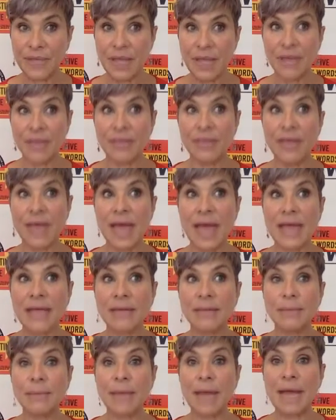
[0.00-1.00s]

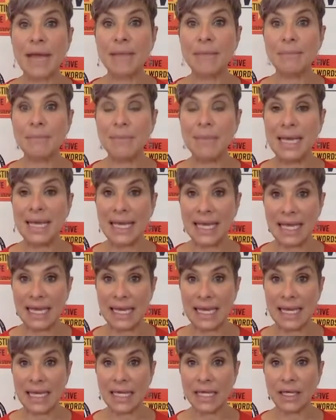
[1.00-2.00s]
that by
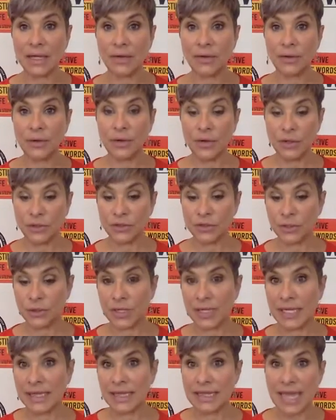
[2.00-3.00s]
me
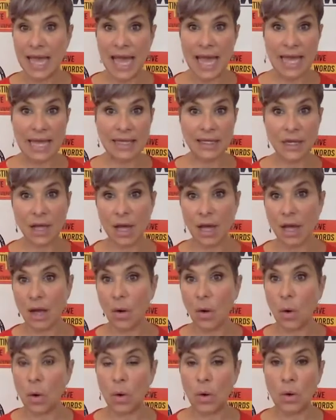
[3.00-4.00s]
during that
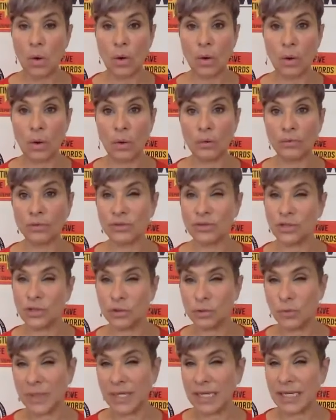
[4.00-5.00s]
whole
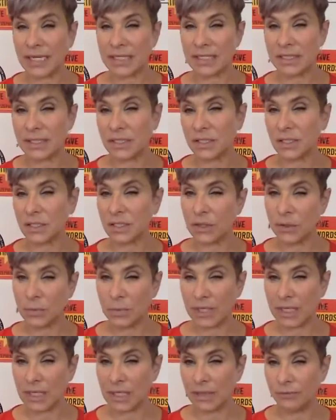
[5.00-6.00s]
2 weeks to
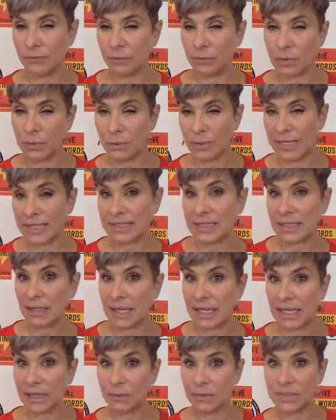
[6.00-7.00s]
3-4 weeks, that
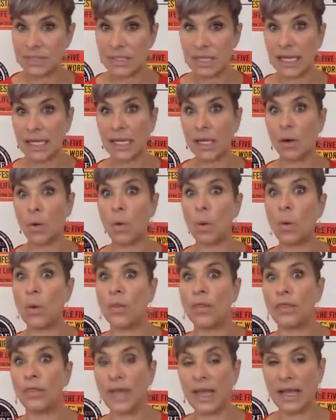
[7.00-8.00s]
like it was like a whole
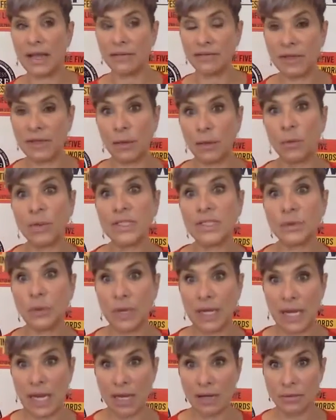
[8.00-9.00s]
thing of like what's
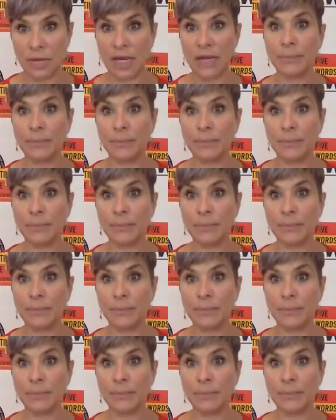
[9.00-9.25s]
going on, right?